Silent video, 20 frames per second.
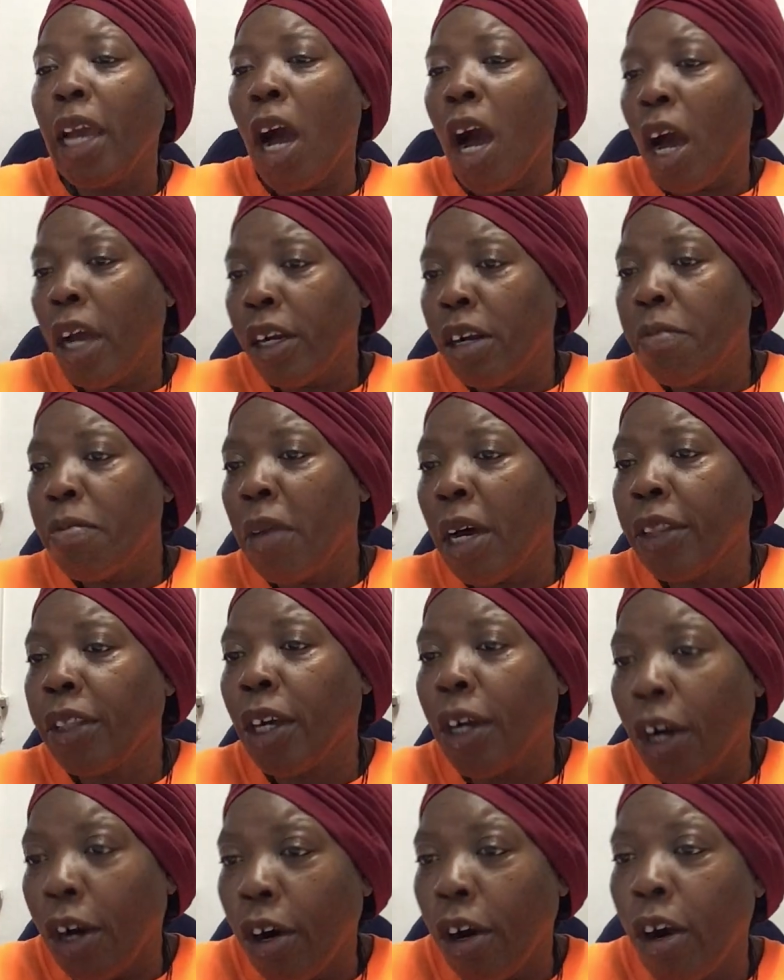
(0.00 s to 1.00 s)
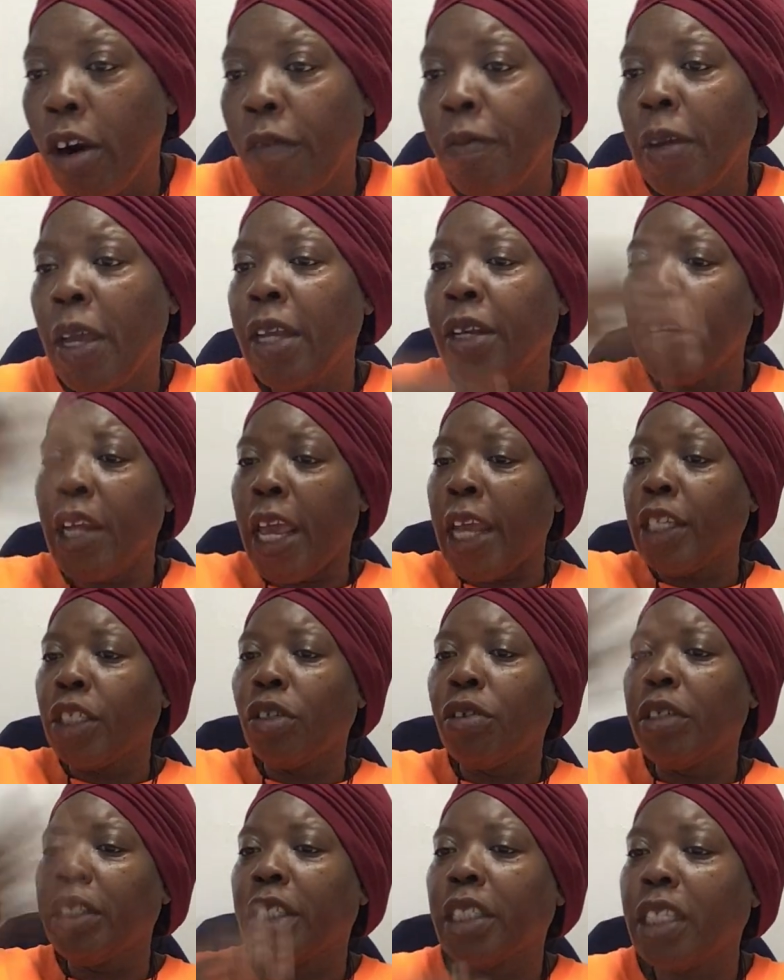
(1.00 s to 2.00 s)
honored Mother Earth and
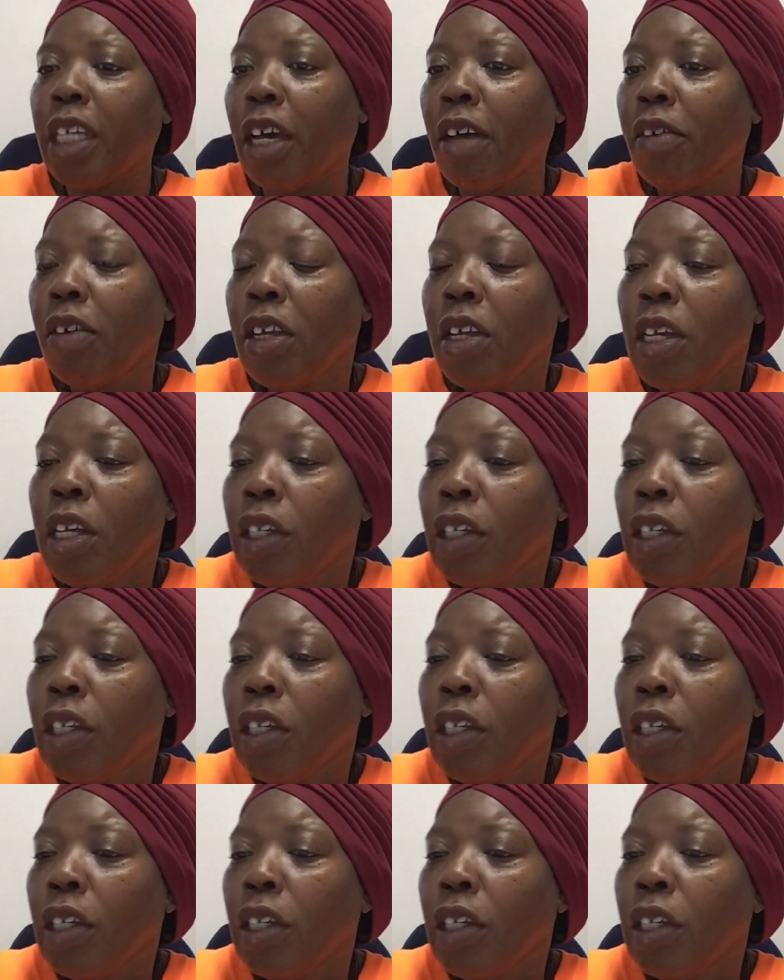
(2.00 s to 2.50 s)
nature and stuff.